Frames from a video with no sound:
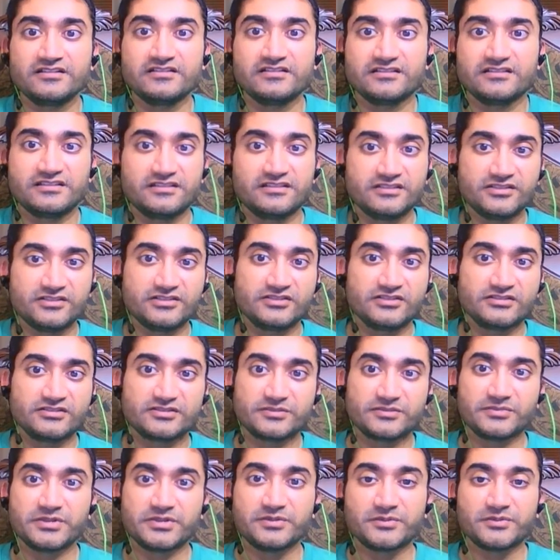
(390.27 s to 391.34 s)
You,
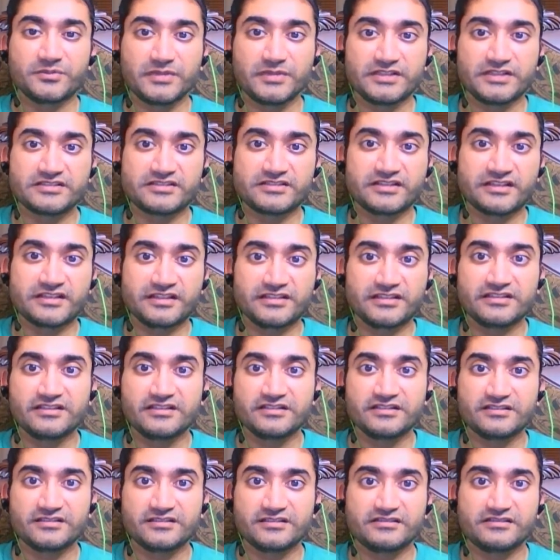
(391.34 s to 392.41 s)
some people may
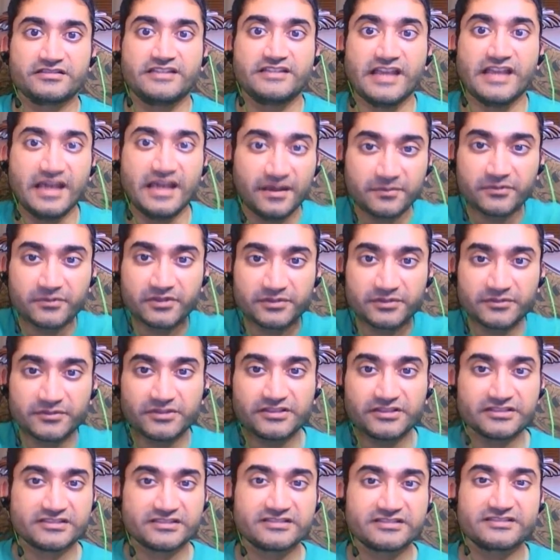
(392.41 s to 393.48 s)
say gambling, but
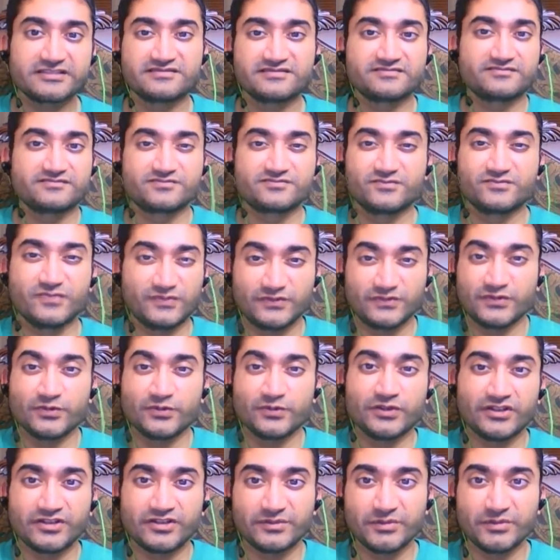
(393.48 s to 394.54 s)
it's a few
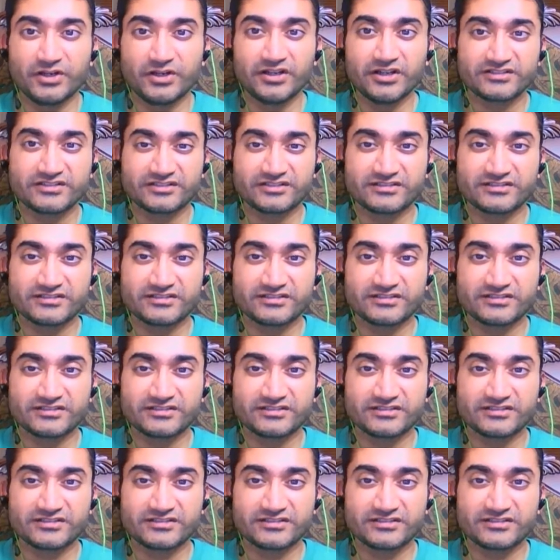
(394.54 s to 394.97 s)
hundred bucks.